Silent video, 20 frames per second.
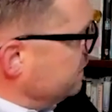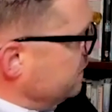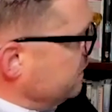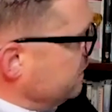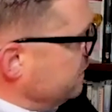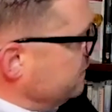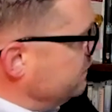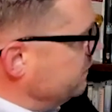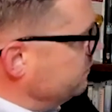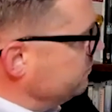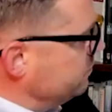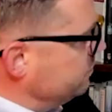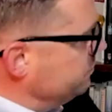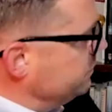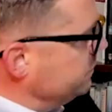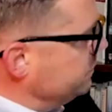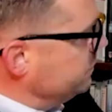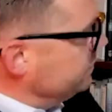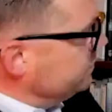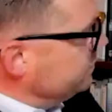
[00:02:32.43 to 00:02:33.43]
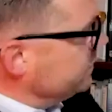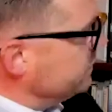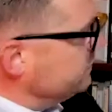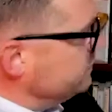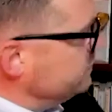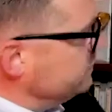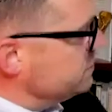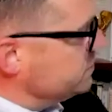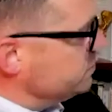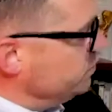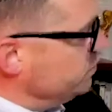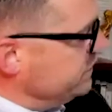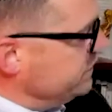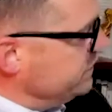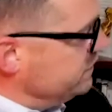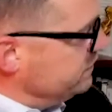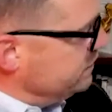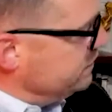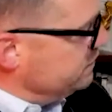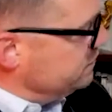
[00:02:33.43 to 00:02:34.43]
And then when we look at this, we
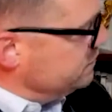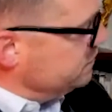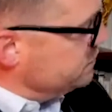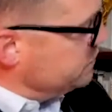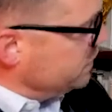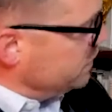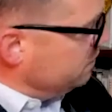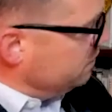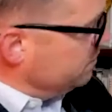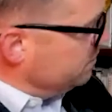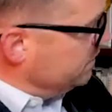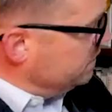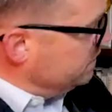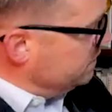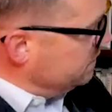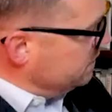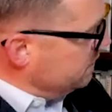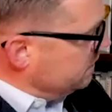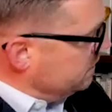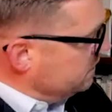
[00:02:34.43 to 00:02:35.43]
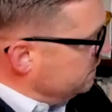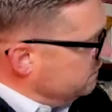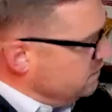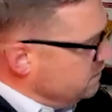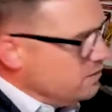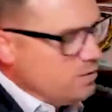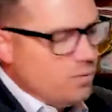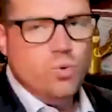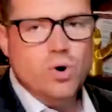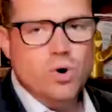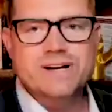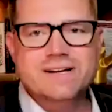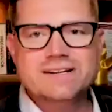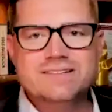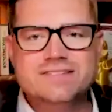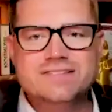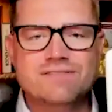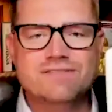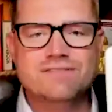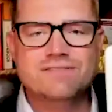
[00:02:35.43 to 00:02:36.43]
can then determine what
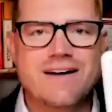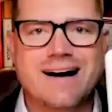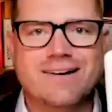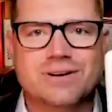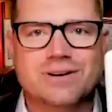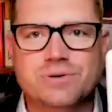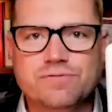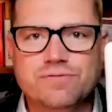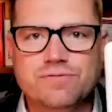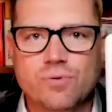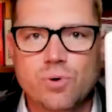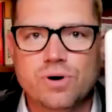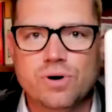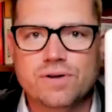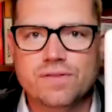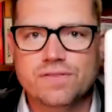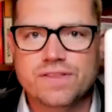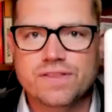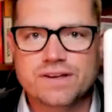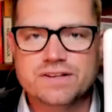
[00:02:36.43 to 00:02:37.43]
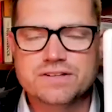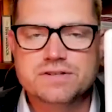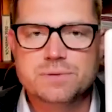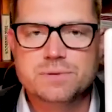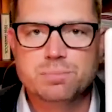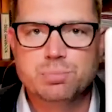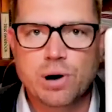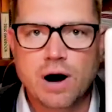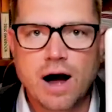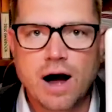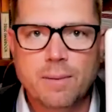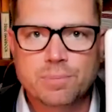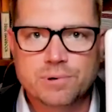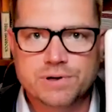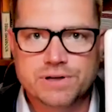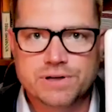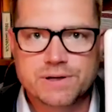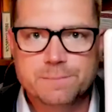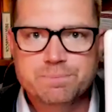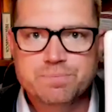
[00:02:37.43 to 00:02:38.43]
is the value for this
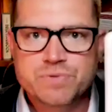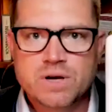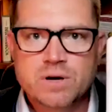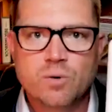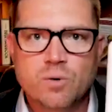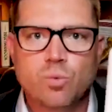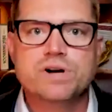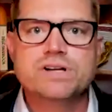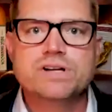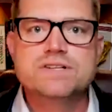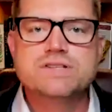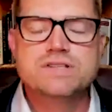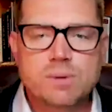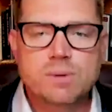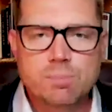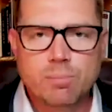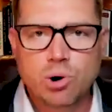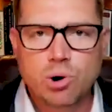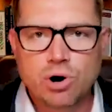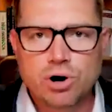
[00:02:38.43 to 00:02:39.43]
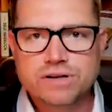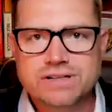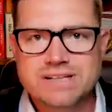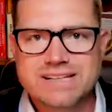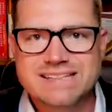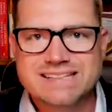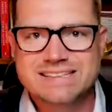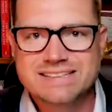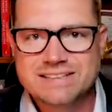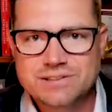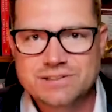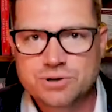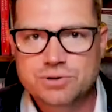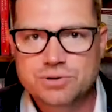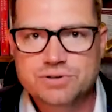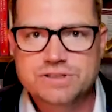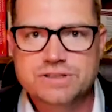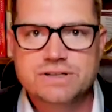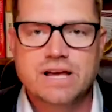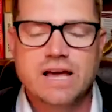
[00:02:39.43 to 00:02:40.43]
property? What is the market
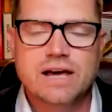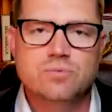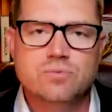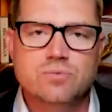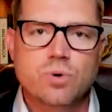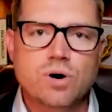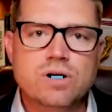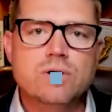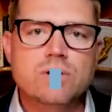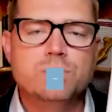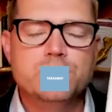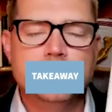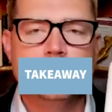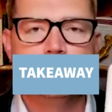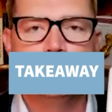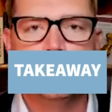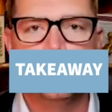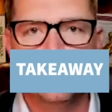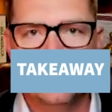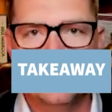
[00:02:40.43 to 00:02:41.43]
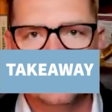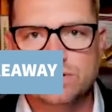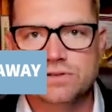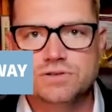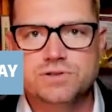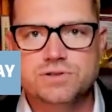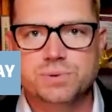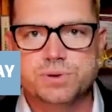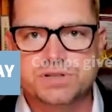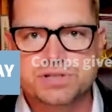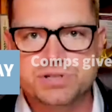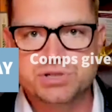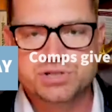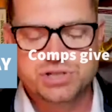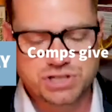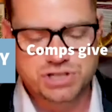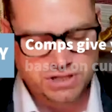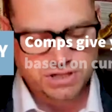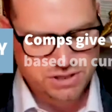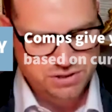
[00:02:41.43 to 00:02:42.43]
yielding, and what are people willing to
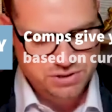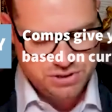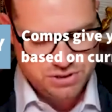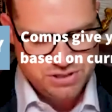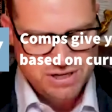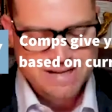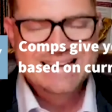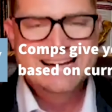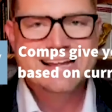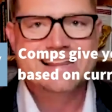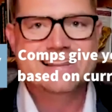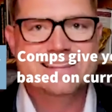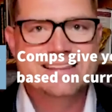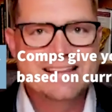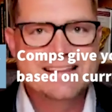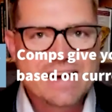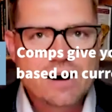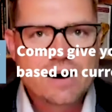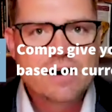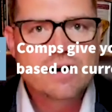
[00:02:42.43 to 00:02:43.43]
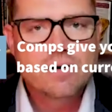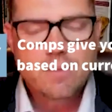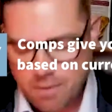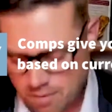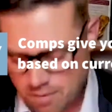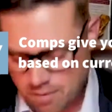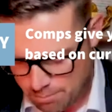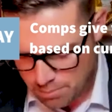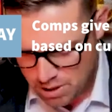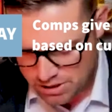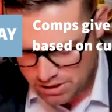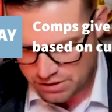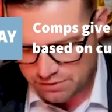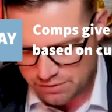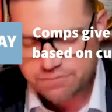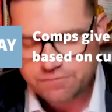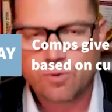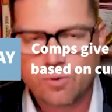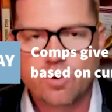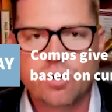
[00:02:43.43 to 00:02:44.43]
exchange their money
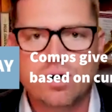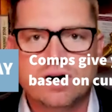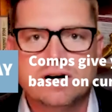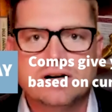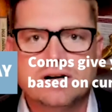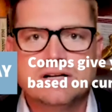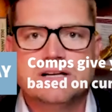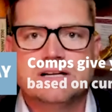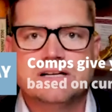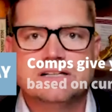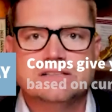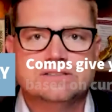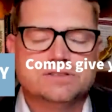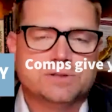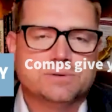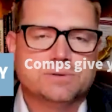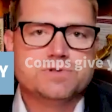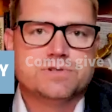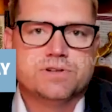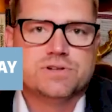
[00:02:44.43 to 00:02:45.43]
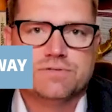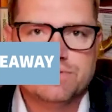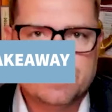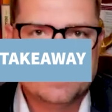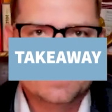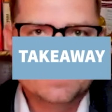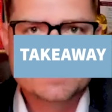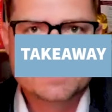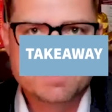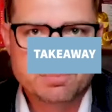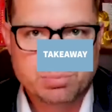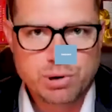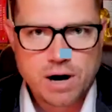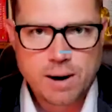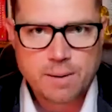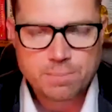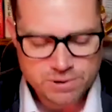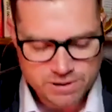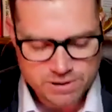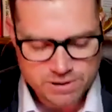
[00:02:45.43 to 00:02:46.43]
for in terms of this property?